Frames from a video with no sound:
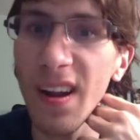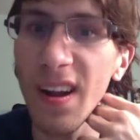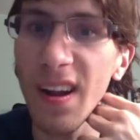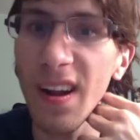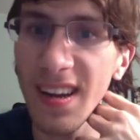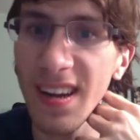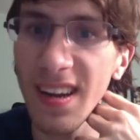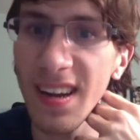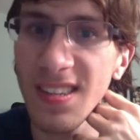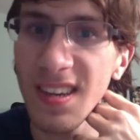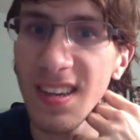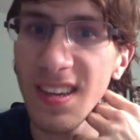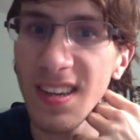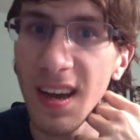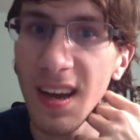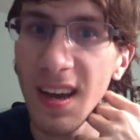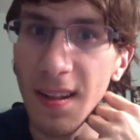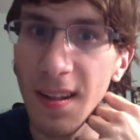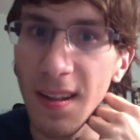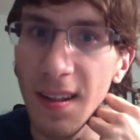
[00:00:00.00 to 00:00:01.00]
is,
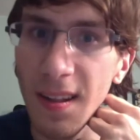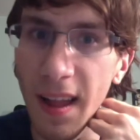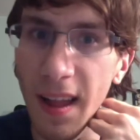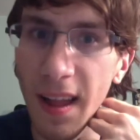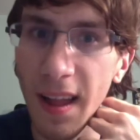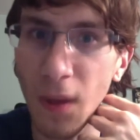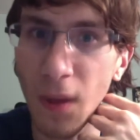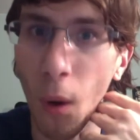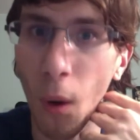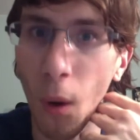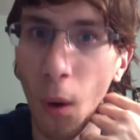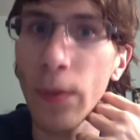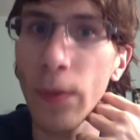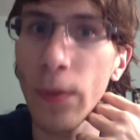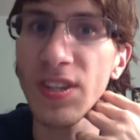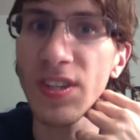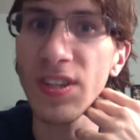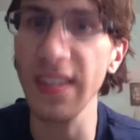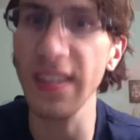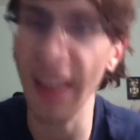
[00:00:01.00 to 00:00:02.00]
like the only
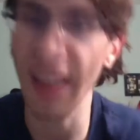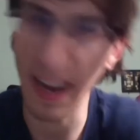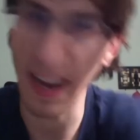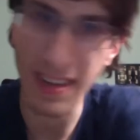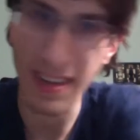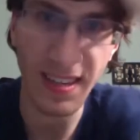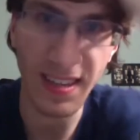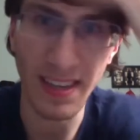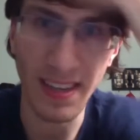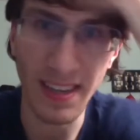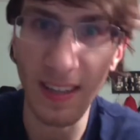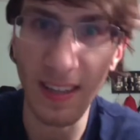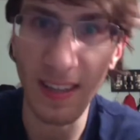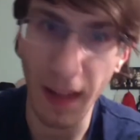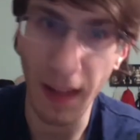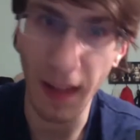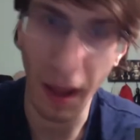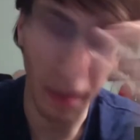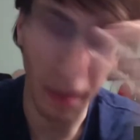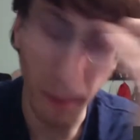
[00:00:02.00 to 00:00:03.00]
reason the X
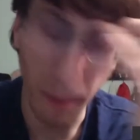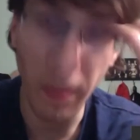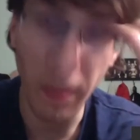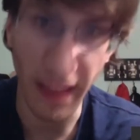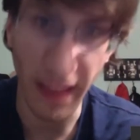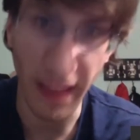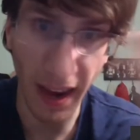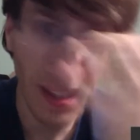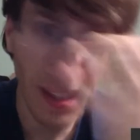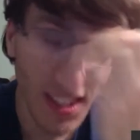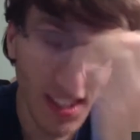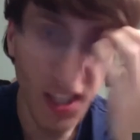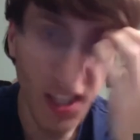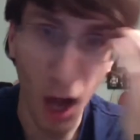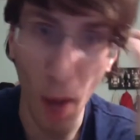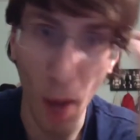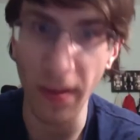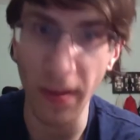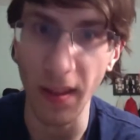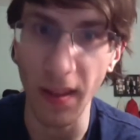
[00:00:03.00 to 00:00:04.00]
isn't like, I mean, the X is
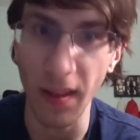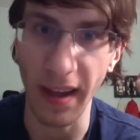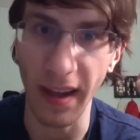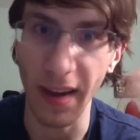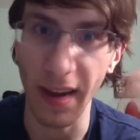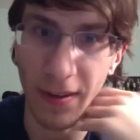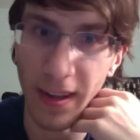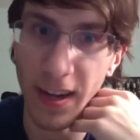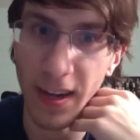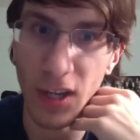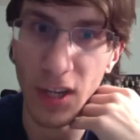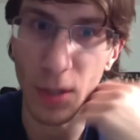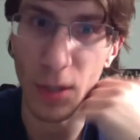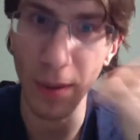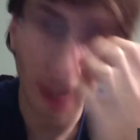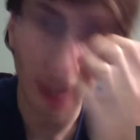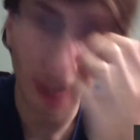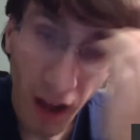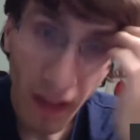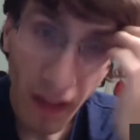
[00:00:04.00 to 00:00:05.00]
topping like everything in
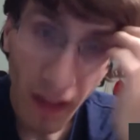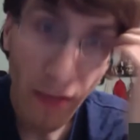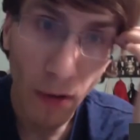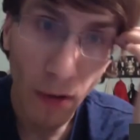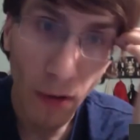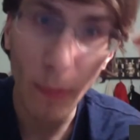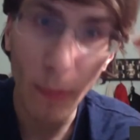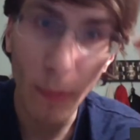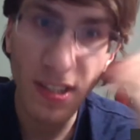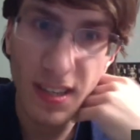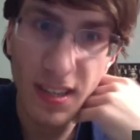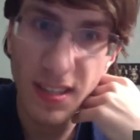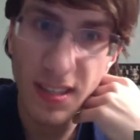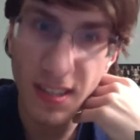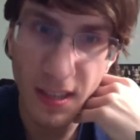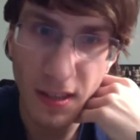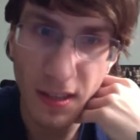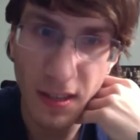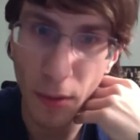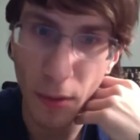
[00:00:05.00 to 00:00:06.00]
Japan. The only reason it
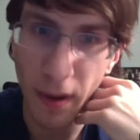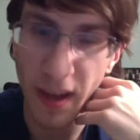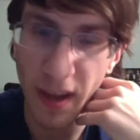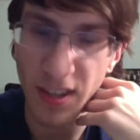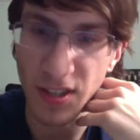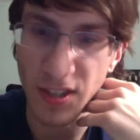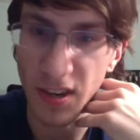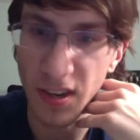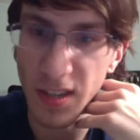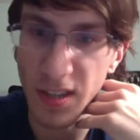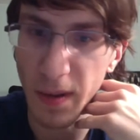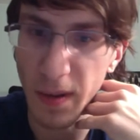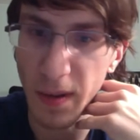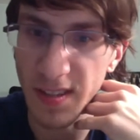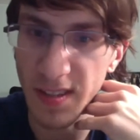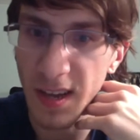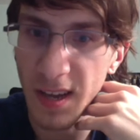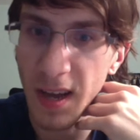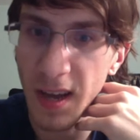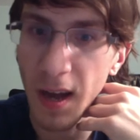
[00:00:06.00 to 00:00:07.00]
isn't doing as good is
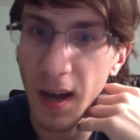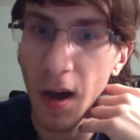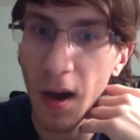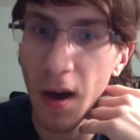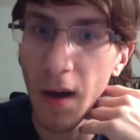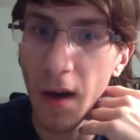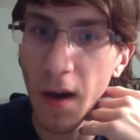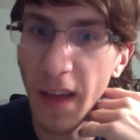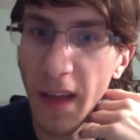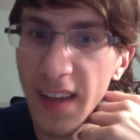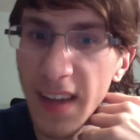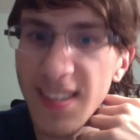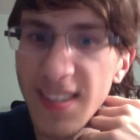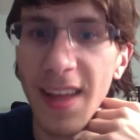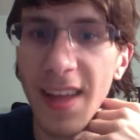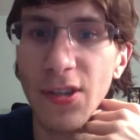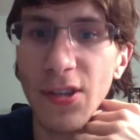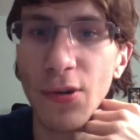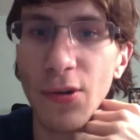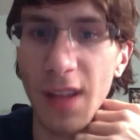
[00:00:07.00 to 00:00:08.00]
because they still
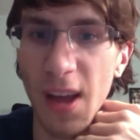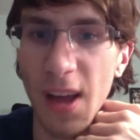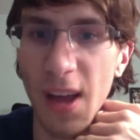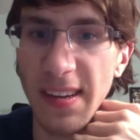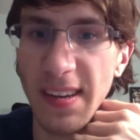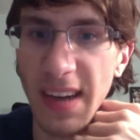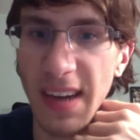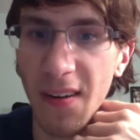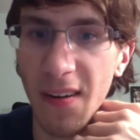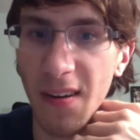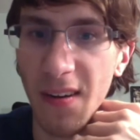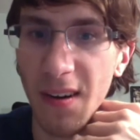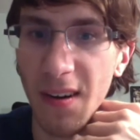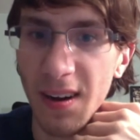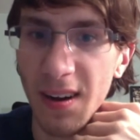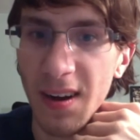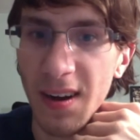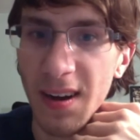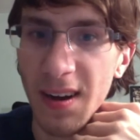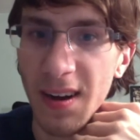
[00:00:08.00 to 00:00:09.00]
have 2 Calamity Tower,
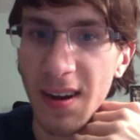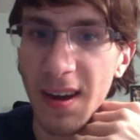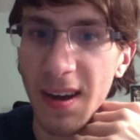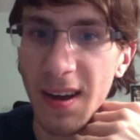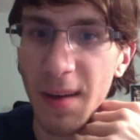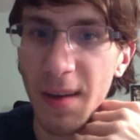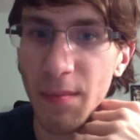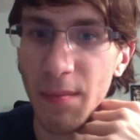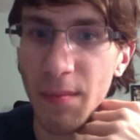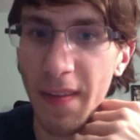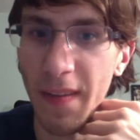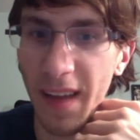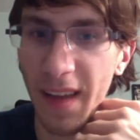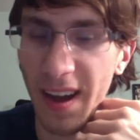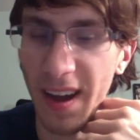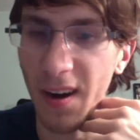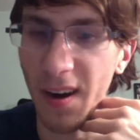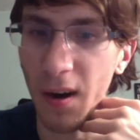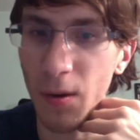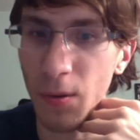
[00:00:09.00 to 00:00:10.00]
and
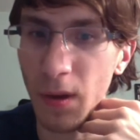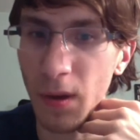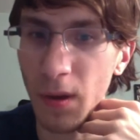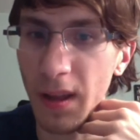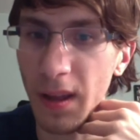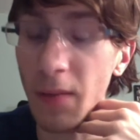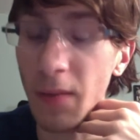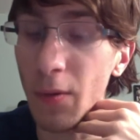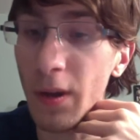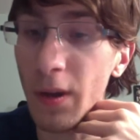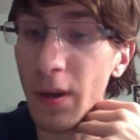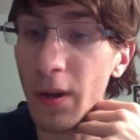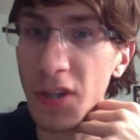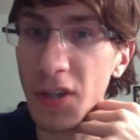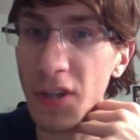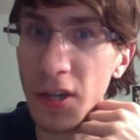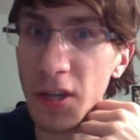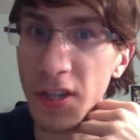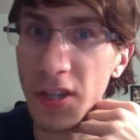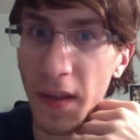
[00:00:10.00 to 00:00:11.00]
that card really
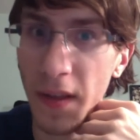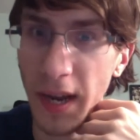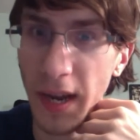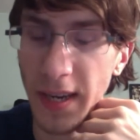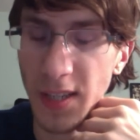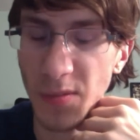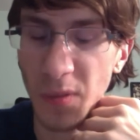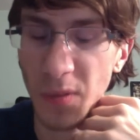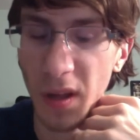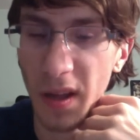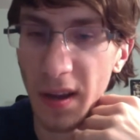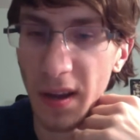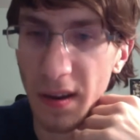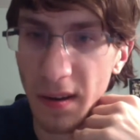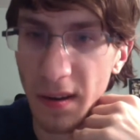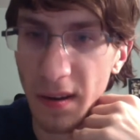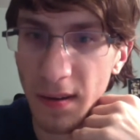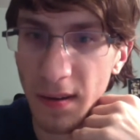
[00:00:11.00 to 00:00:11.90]
changed how the deck is played.